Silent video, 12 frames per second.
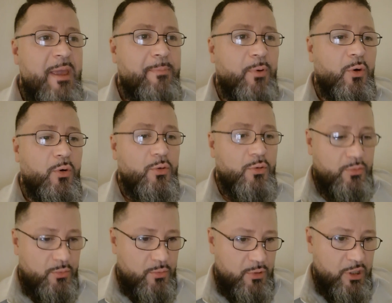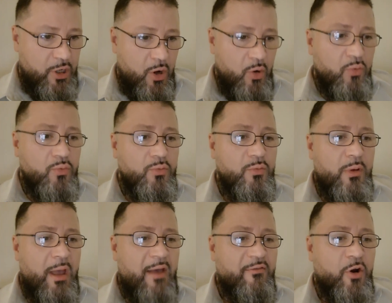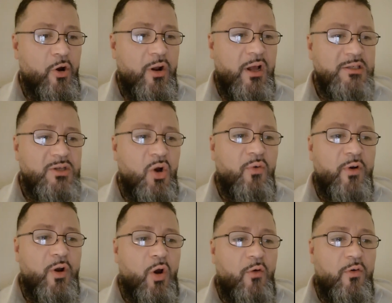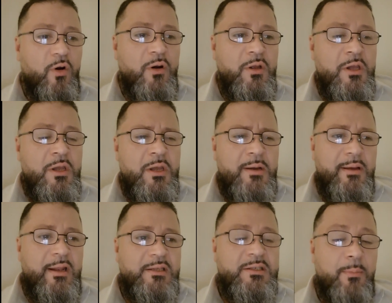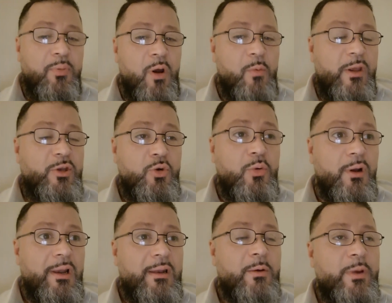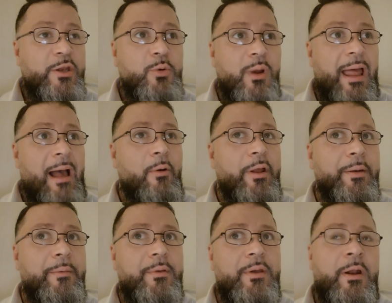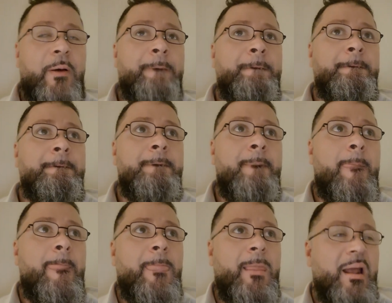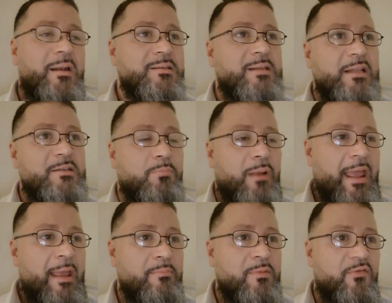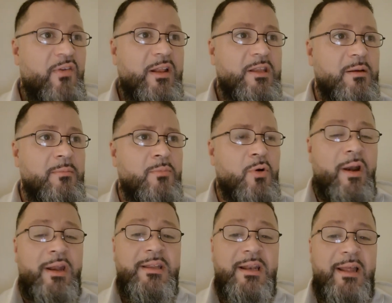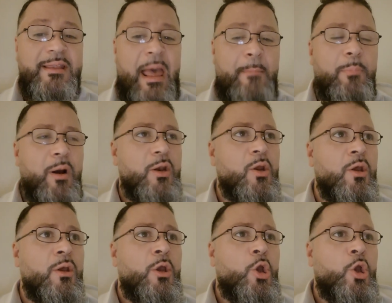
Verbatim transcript: people, you know, have hurt us over and over. And at some point we do allow it, you know, and it's not to blame the victim or anything like that. But